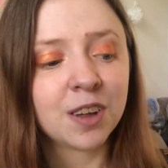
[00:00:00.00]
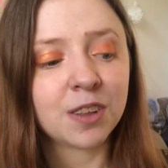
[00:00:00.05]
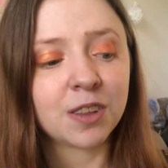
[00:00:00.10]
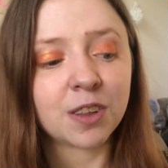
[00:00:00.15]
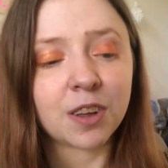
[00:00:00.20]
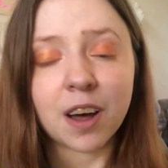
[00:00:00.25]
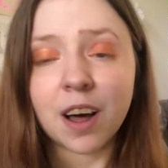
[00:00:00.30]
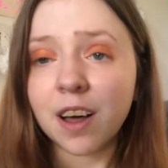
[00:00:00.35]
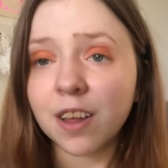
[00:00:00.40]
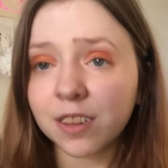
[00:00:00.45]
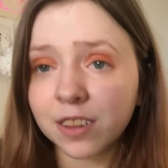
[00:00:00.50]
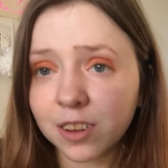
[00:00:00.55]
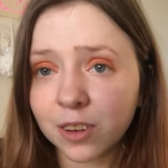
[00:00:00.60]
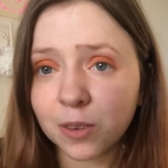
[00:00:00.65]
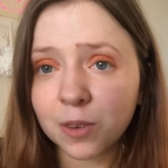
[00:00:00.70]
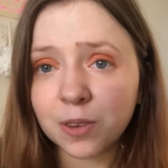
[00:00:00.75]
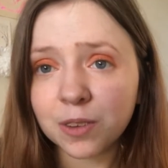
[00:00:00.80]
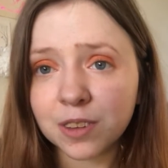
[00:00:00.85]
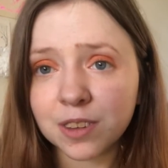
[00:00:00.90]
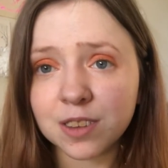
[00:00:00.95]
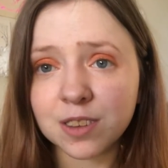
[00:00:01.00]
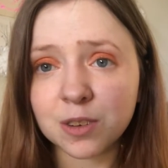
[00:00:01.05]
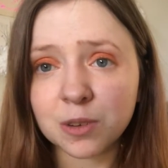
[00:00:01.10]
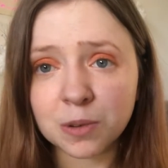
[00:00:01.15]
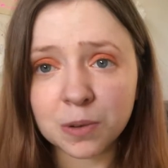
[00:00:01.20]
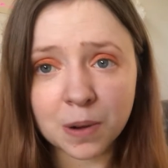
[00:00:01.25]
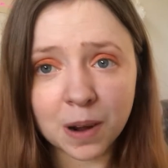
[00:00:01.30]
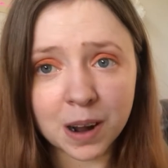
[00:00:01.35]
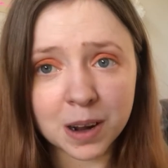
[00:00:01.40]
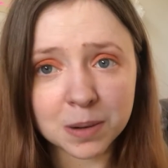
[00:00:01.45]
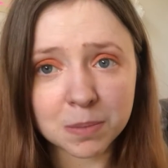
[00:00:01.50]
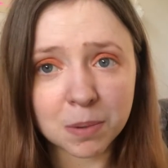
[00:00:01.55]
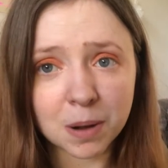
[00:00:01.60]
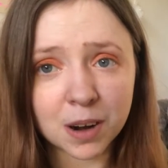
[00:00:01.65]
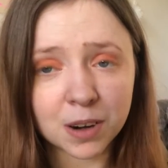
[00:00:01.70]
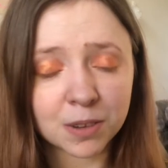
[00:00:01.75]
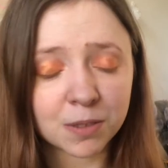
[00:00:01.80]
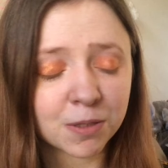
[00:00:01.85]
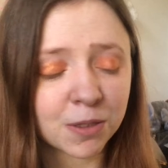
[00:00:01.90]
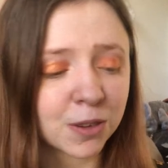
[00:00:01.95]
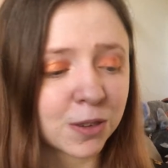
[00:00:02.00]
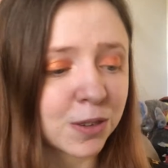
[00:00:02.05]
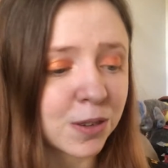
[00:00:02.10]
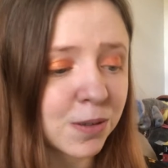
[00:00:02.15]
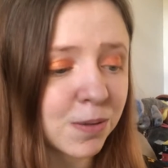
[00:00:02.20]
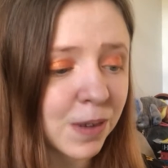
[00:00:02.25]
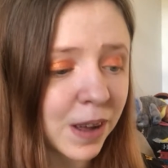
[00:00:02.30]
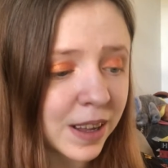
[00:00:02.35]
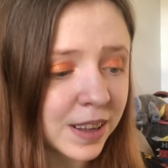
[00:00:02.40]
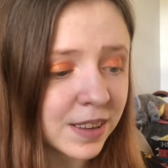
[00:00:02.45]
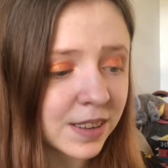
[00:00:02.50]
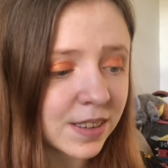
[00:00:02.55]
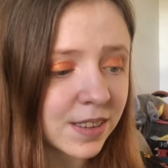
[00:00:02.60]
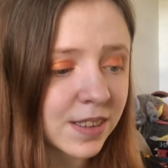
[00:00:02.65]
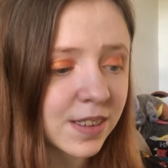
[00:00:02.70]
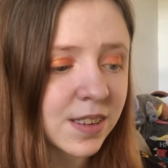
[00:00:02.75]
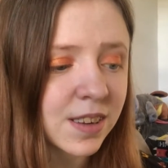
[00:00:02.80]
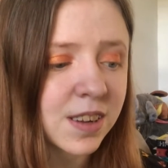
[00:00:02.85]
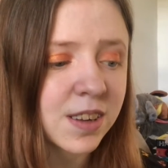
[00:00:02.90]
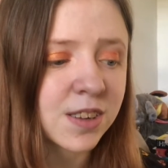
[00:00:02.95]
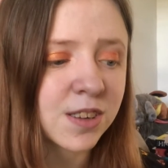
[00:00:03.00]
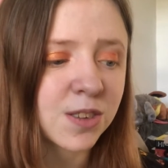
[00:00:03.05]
the other authors who aren't part of those events.